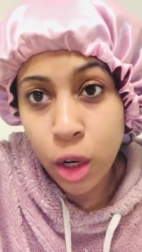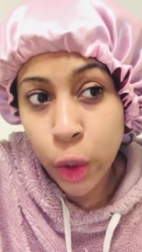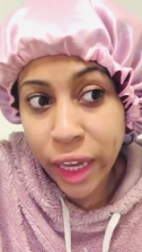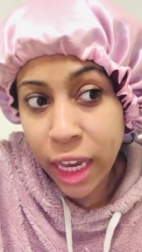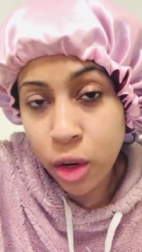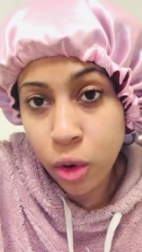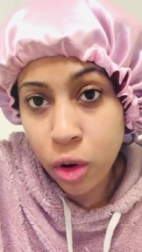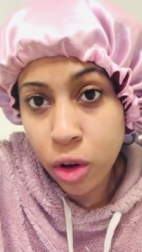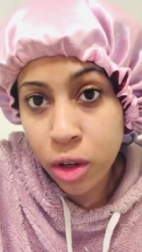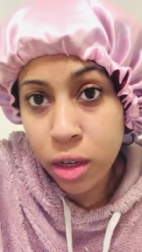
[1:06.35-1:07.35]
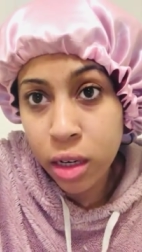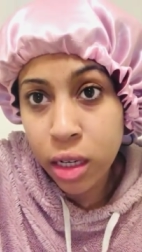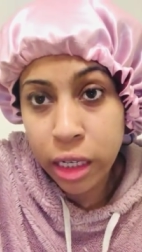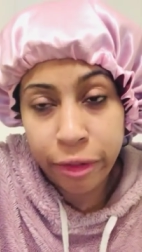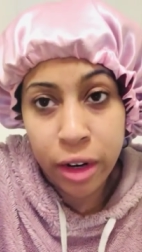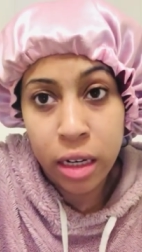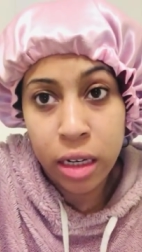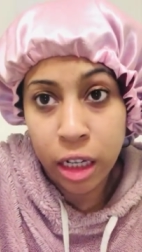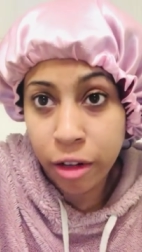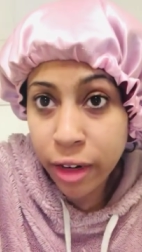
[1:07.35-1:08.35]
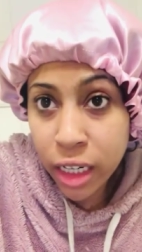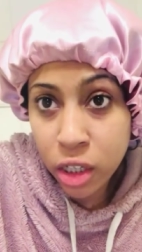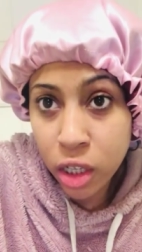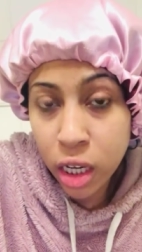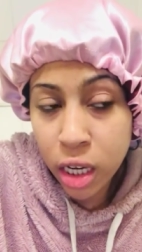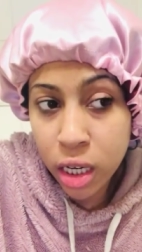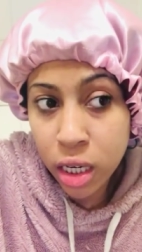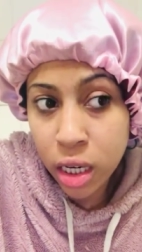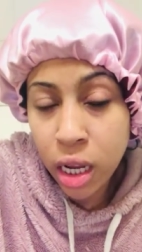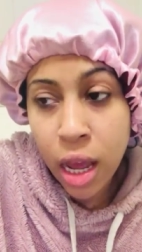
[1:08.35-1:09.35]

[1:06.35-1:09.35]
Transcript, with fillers: looking on different decoration